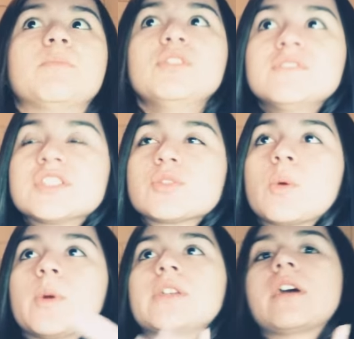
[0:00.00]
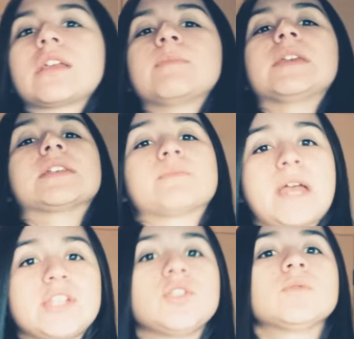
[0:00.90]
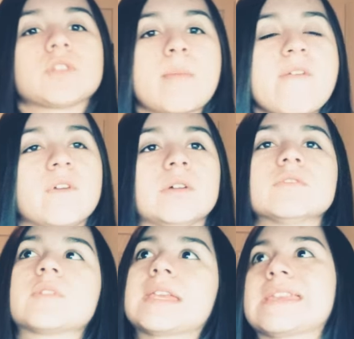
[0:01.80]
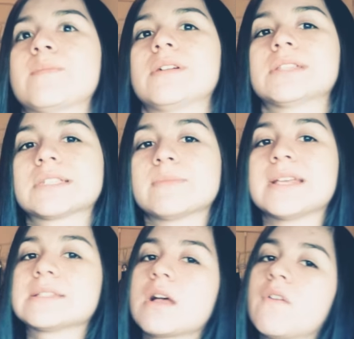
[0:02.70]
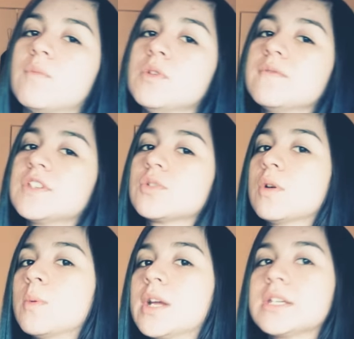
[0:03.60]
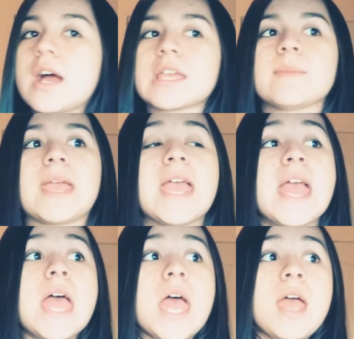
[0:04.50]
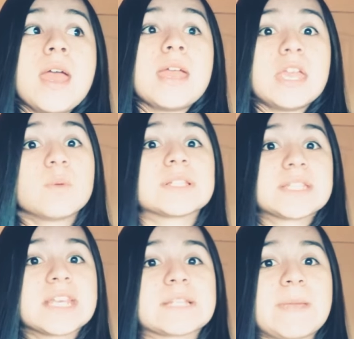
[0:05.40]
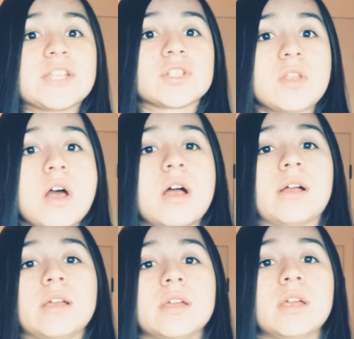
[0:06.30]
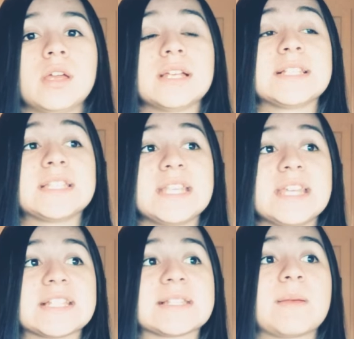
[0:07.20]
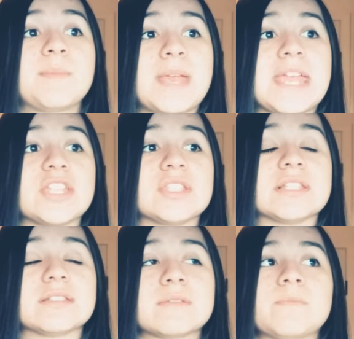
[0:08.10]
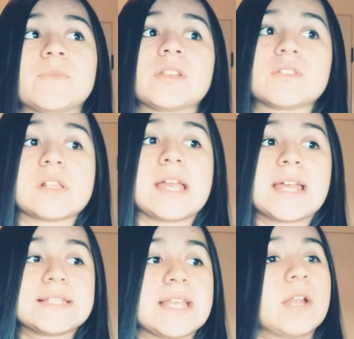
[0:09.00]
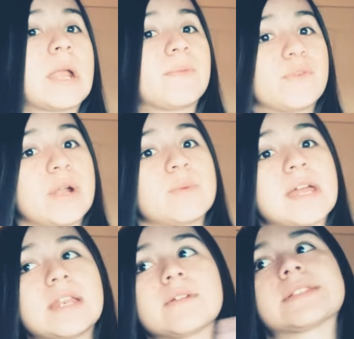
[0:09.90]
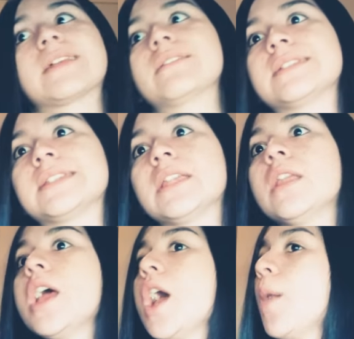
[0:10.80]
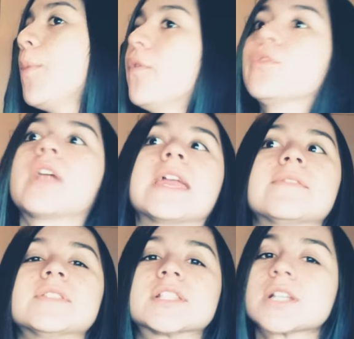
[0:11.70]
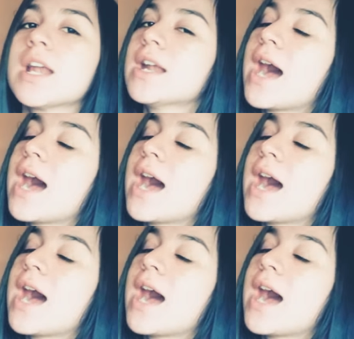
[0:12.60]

moved it to a Word document, because mind you, it was on my phone, so I emailed it to myself, moved it to a Word document. It was 6 pages long. 6 pages. So like I said, right before I read it, I was like, listen, before I even start,